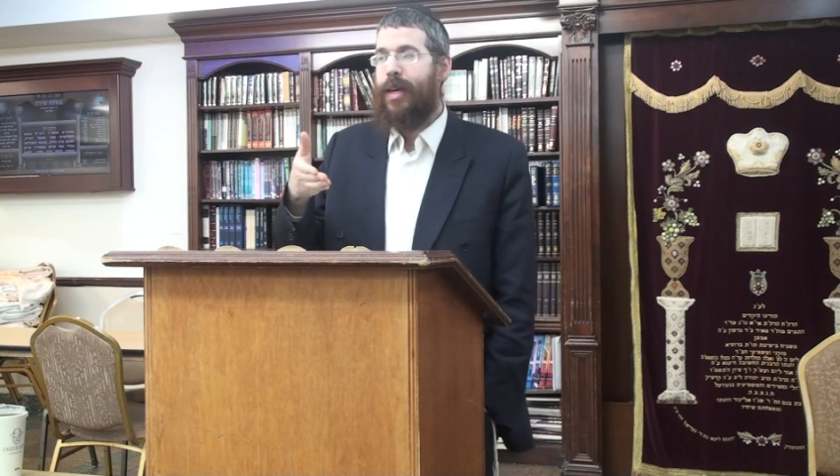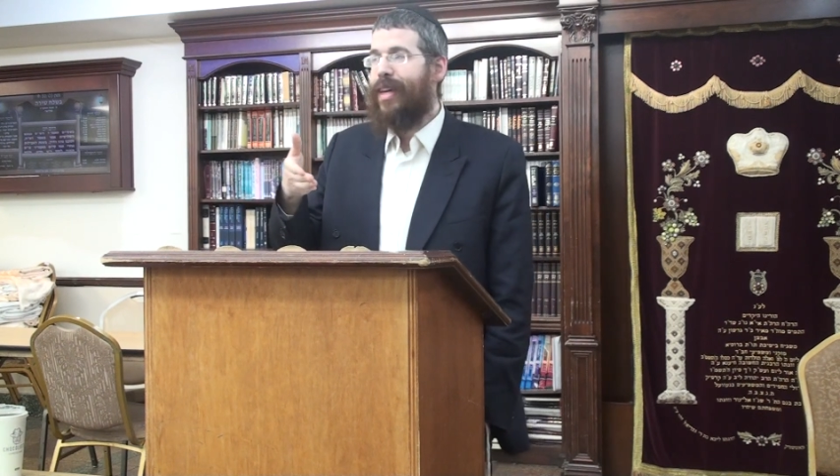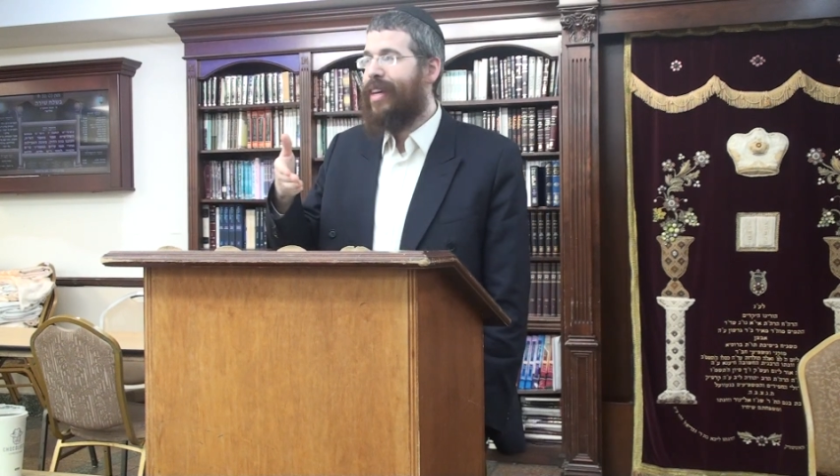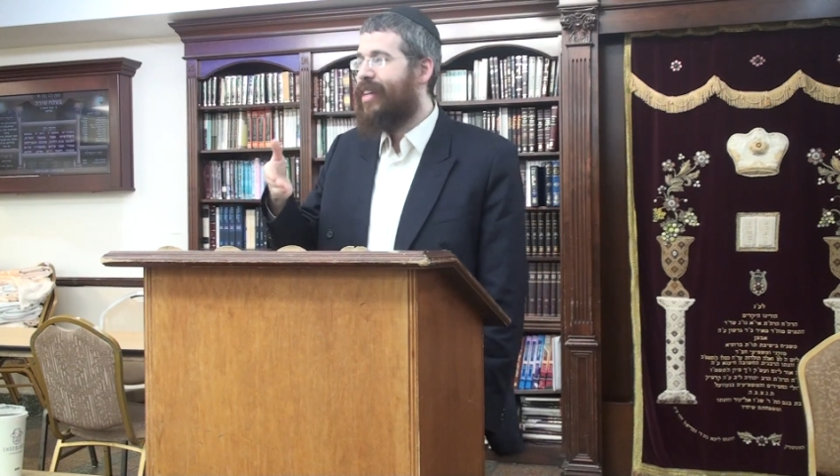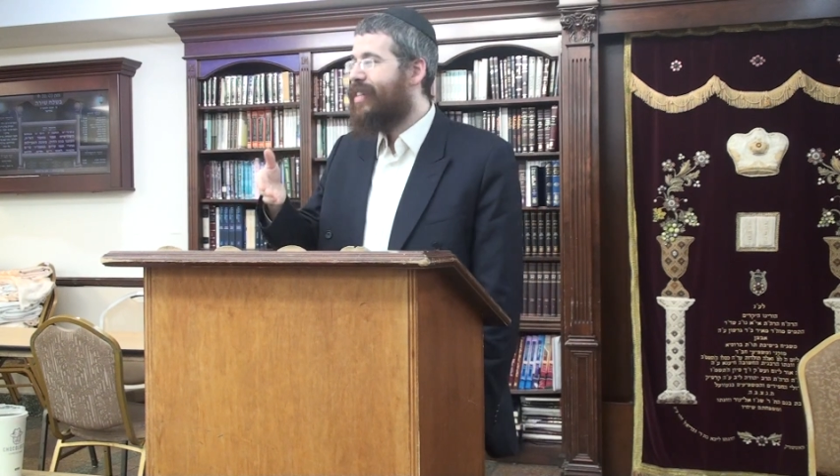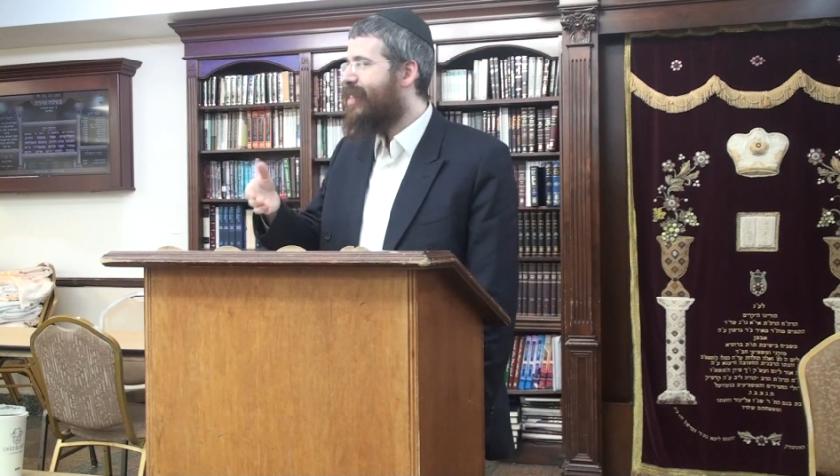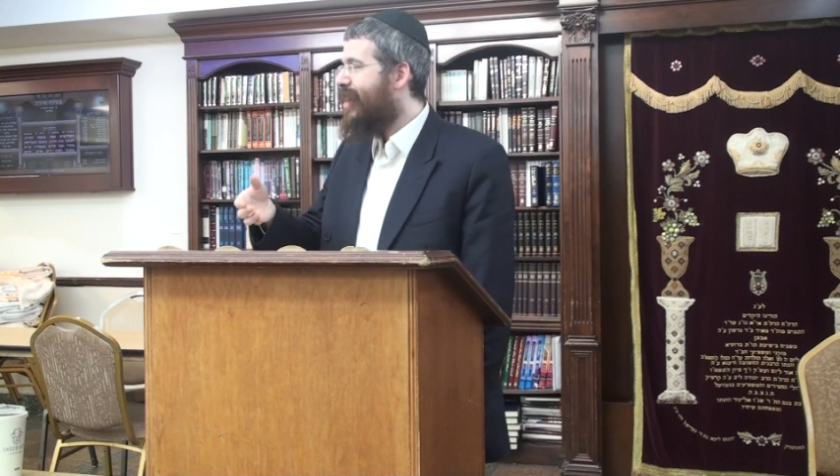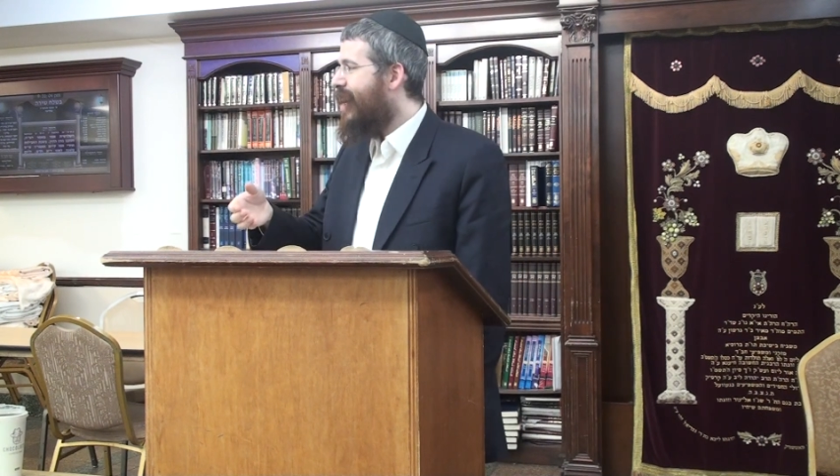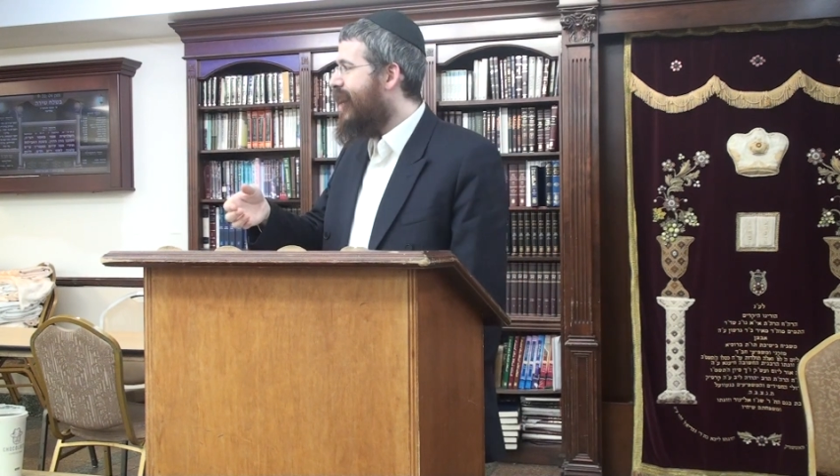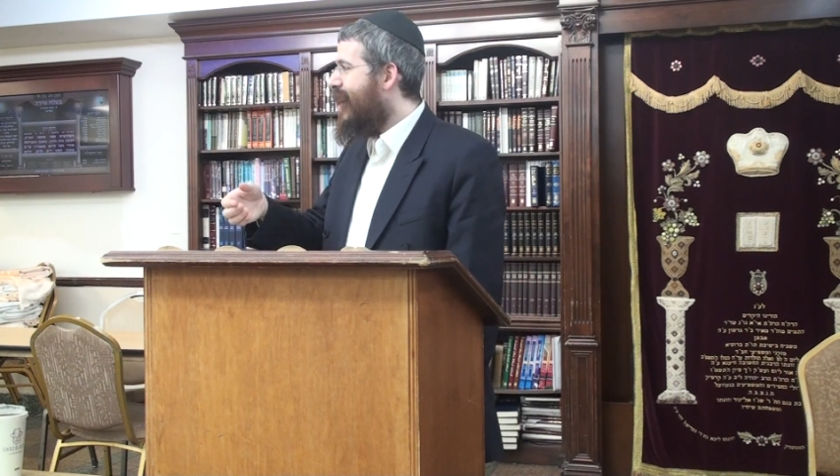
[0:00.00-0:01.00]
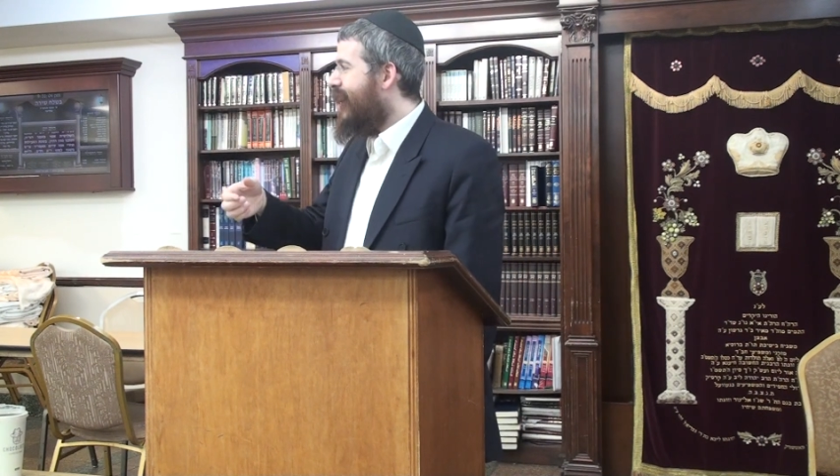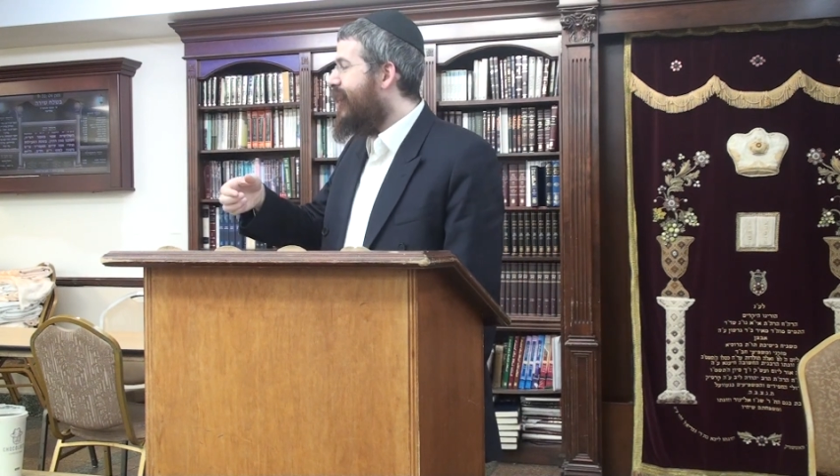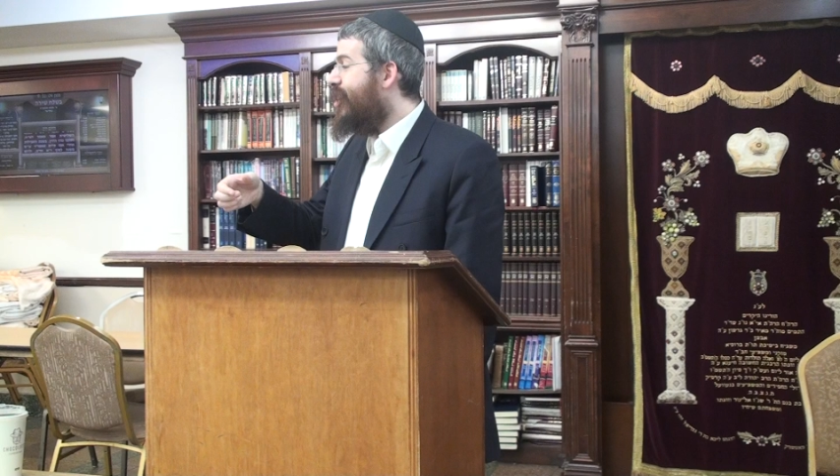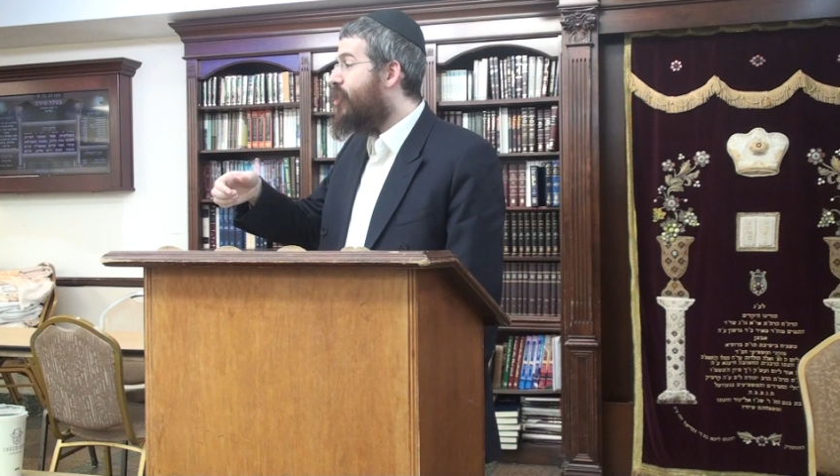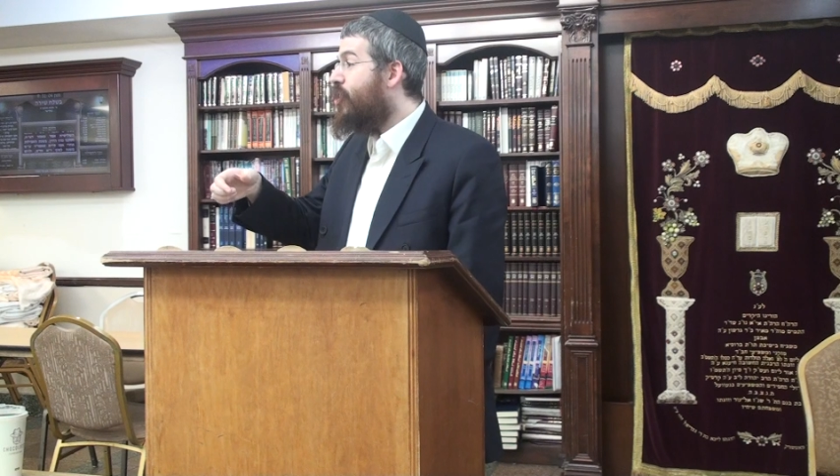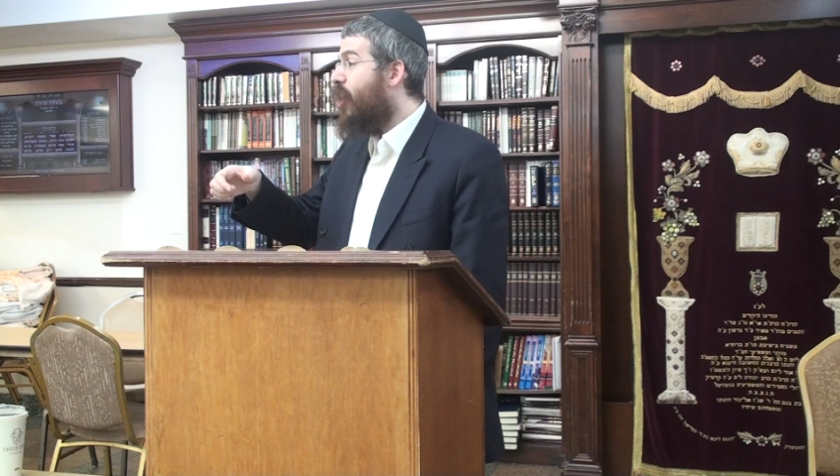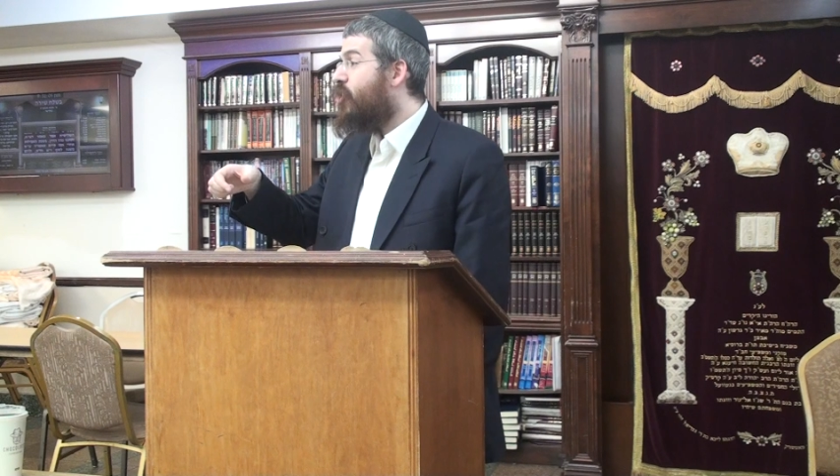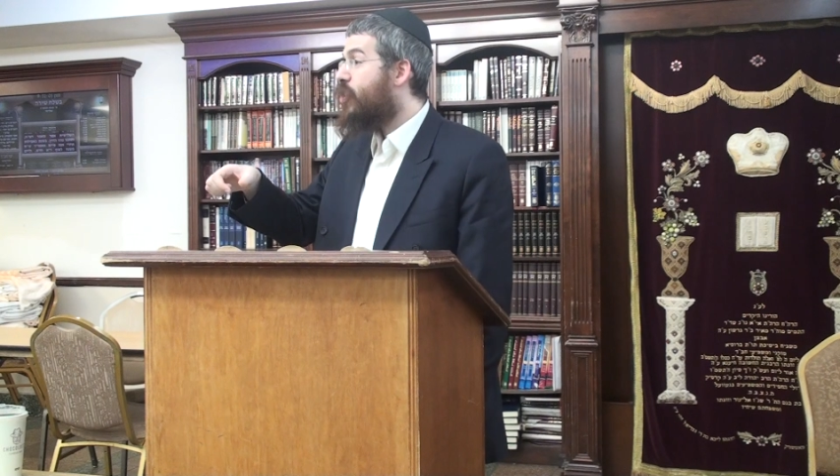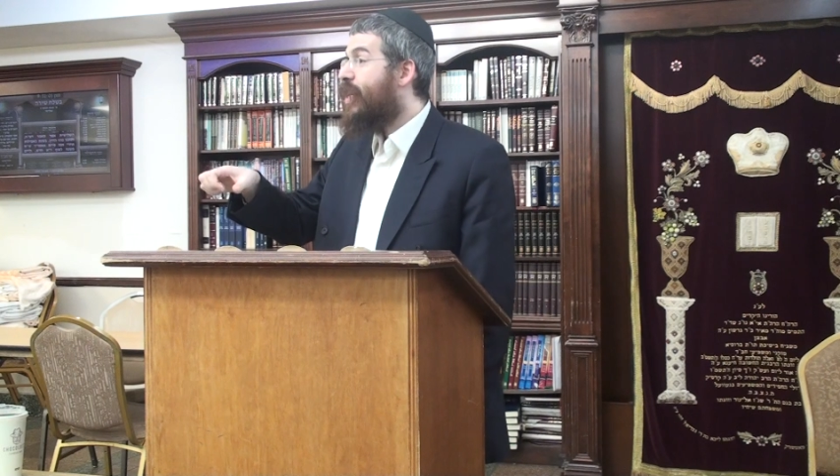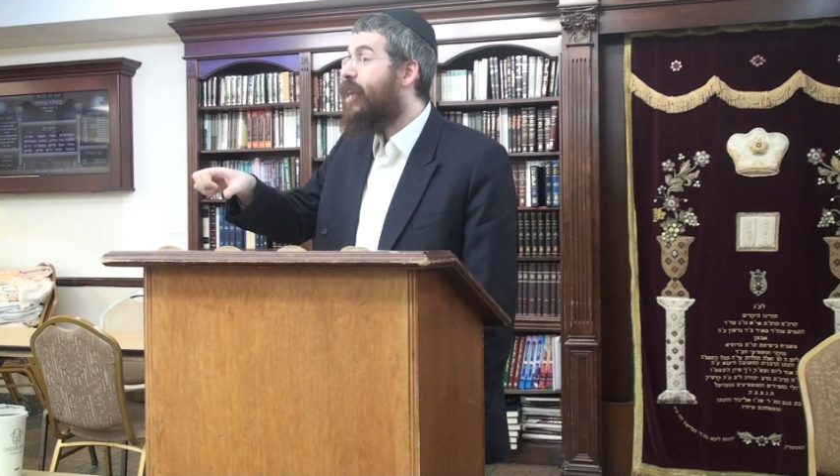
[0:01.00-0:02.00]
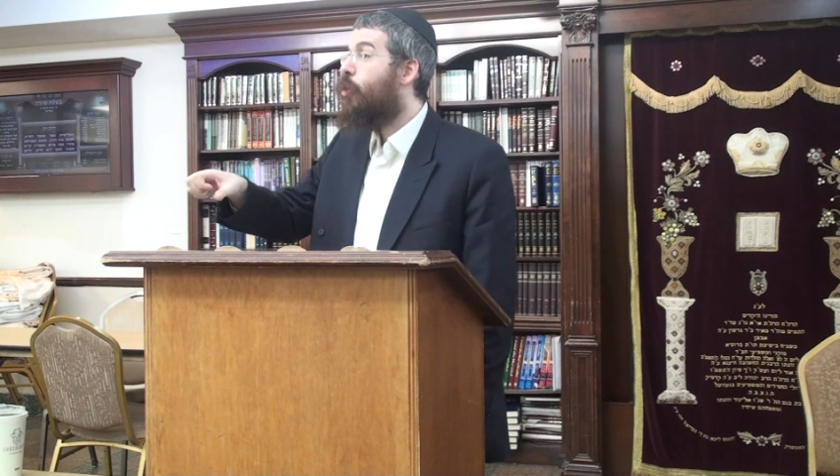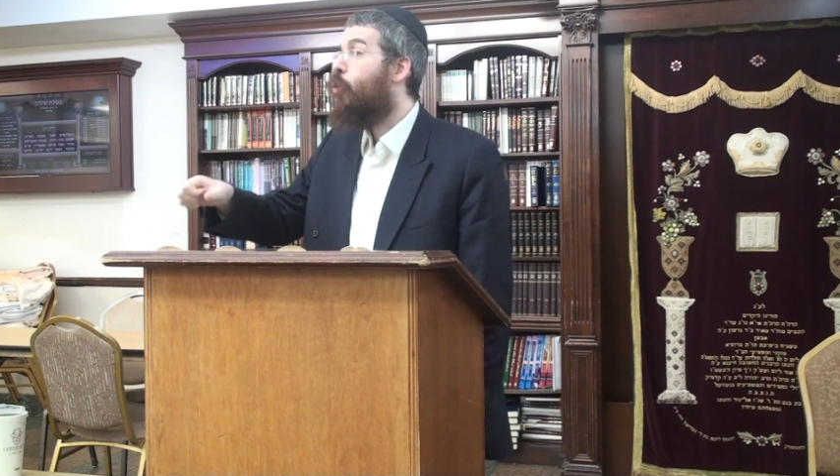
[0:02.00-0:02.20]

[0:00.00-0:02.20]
is not just he